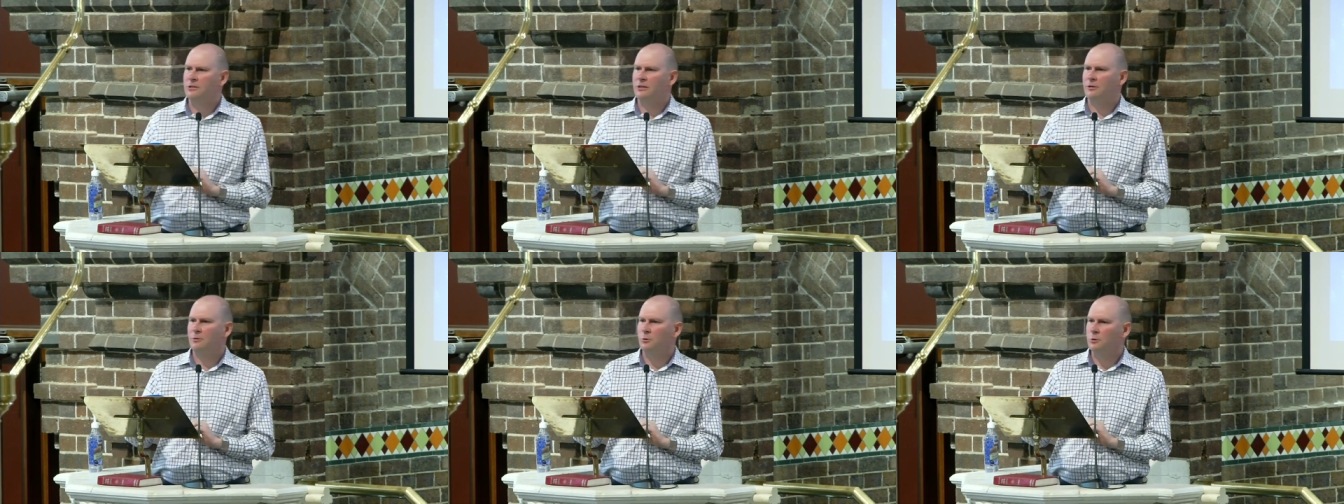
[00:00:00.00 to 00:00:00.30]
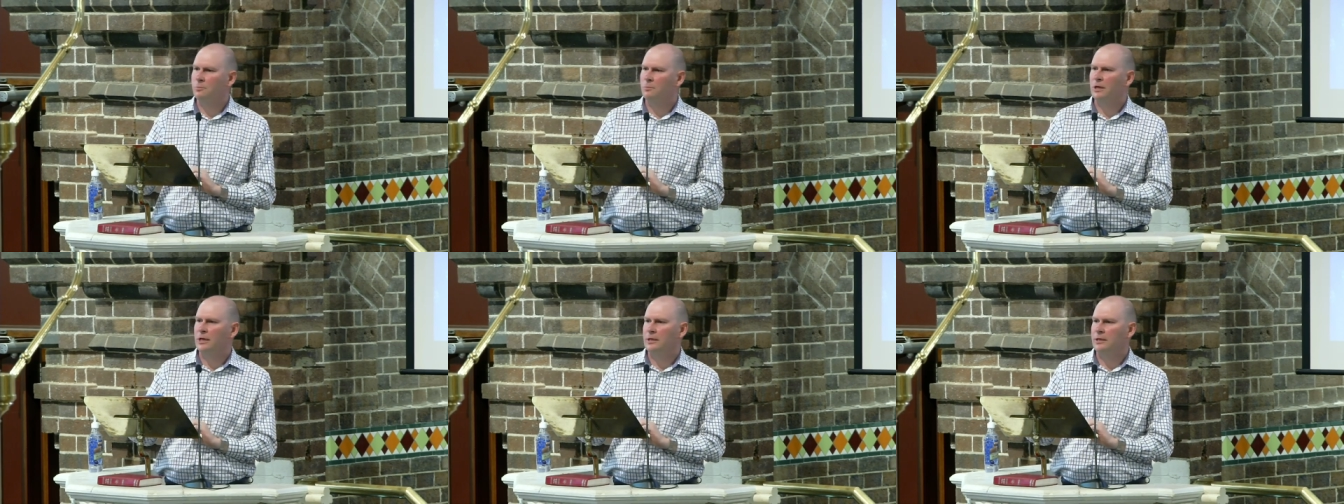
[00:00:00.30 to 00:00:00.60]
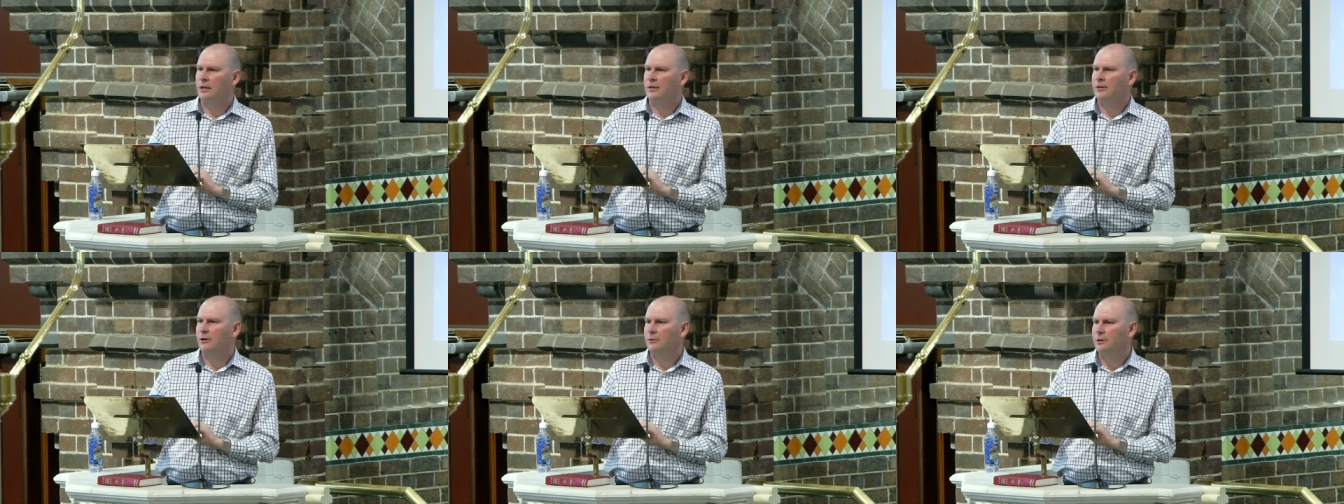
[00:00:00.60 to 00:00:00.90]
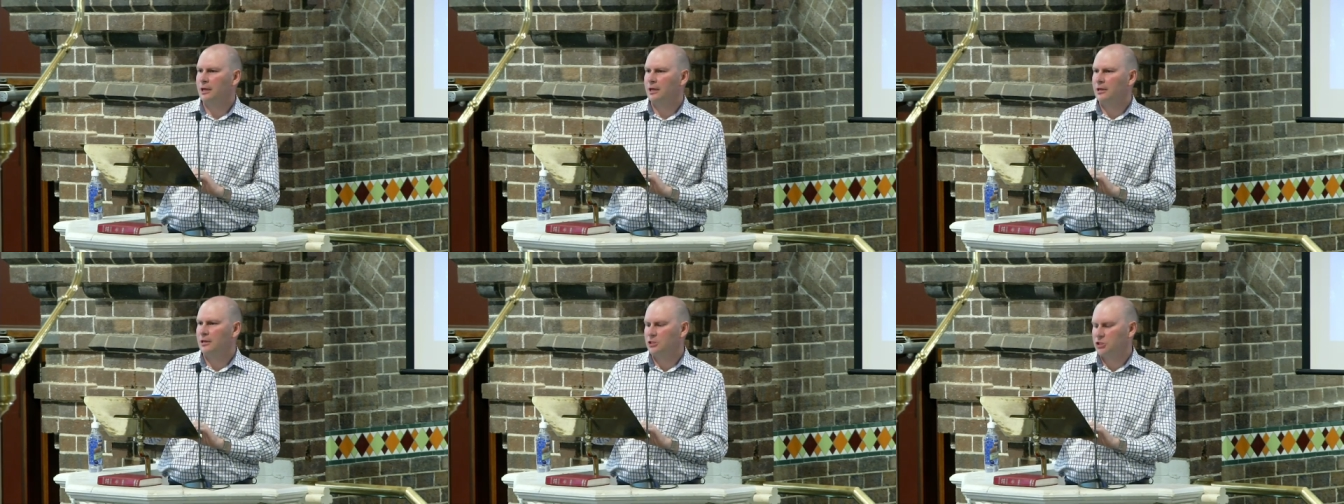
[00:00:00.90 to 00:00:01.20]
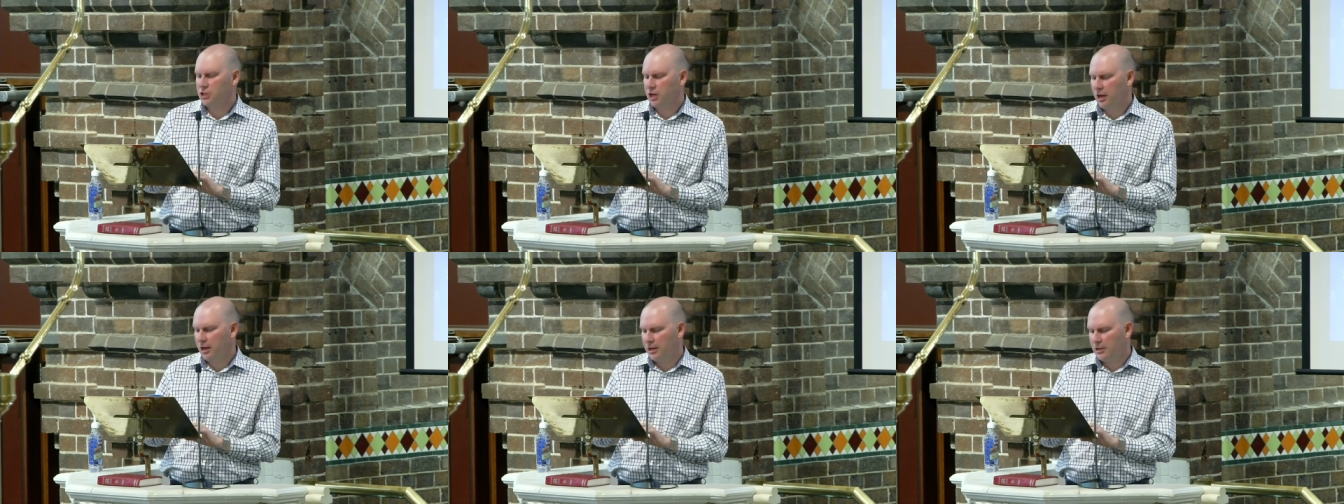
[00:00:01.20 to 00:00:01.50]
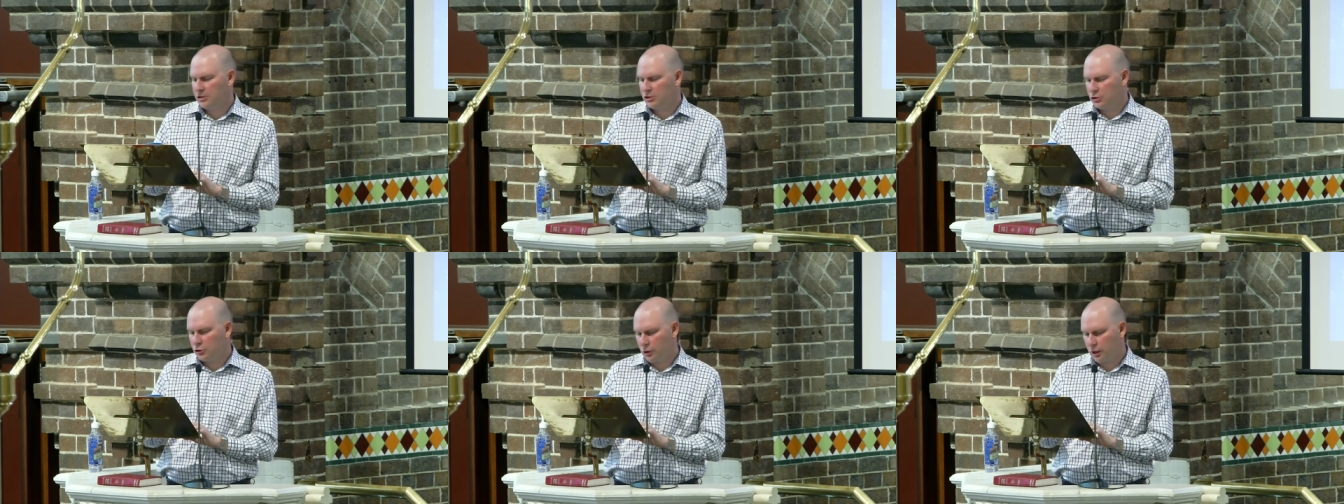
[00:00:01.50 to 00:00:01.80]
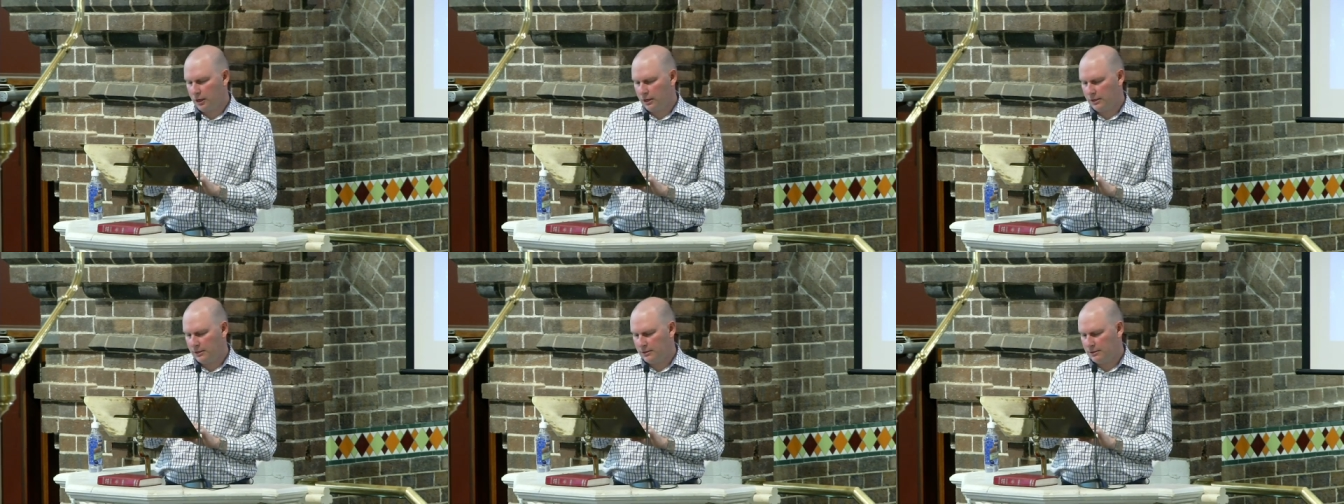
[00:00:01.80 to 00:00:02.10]
it would mean that they'd need to change
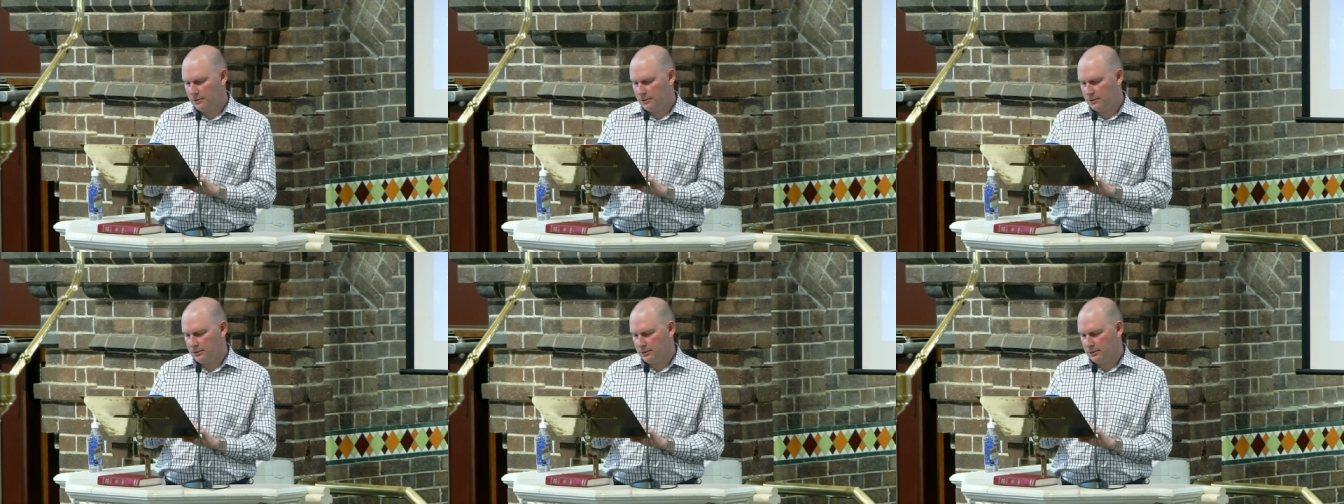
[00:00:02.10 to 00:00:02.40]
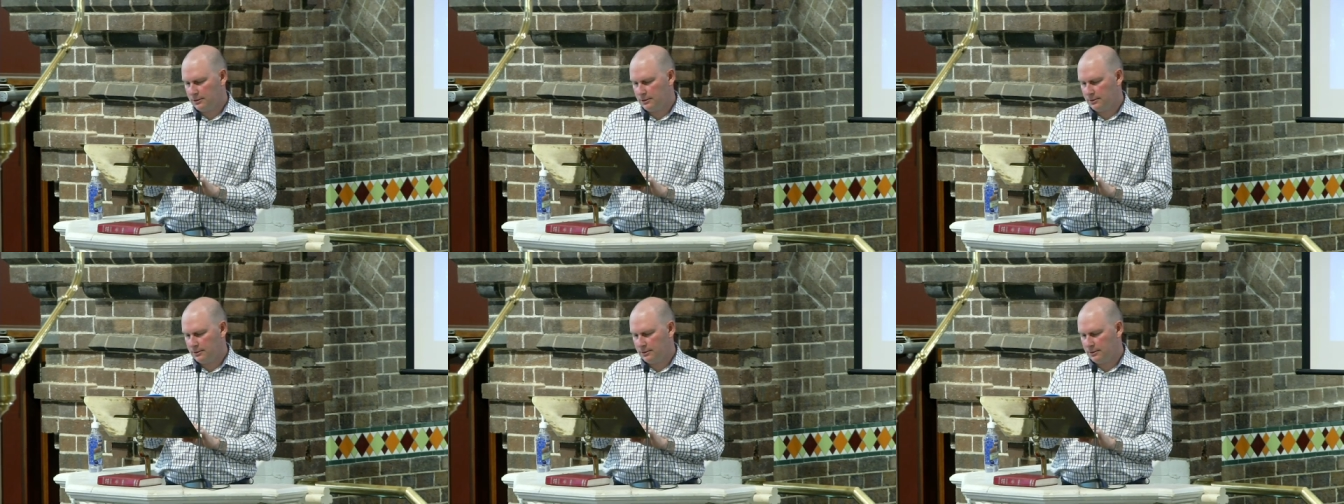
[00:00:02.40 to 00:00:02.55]
trains.